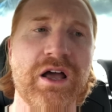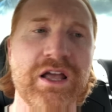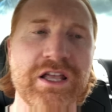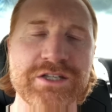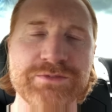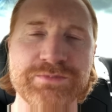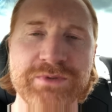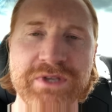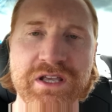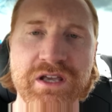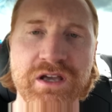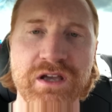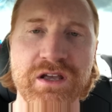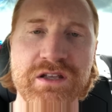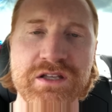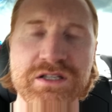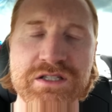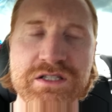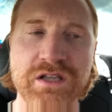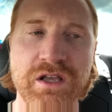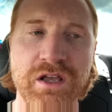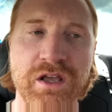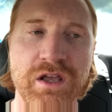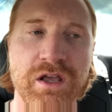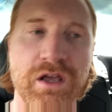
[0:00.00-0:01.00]
is
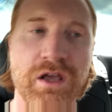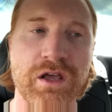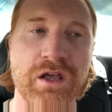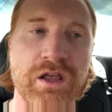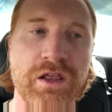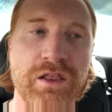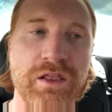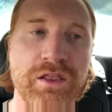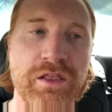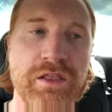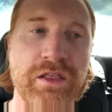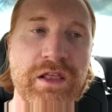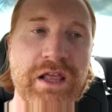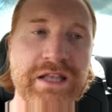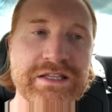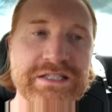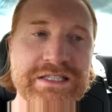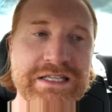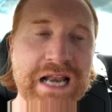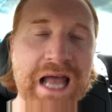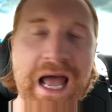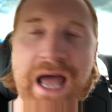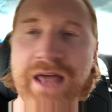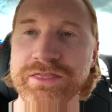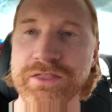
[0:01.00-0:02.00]
because
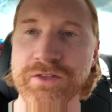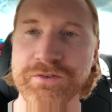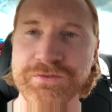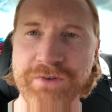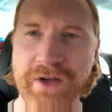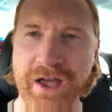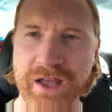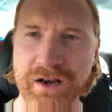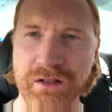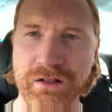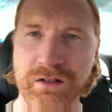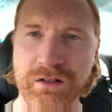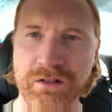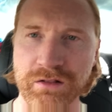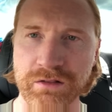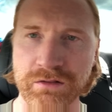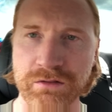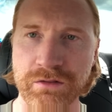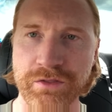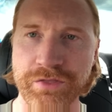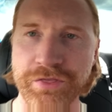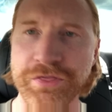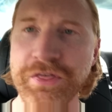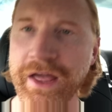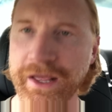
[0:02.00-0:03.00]
it's not the final
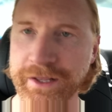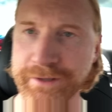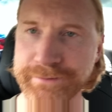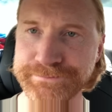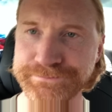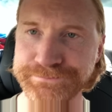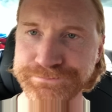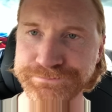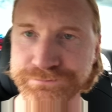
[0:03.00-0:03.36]
thing.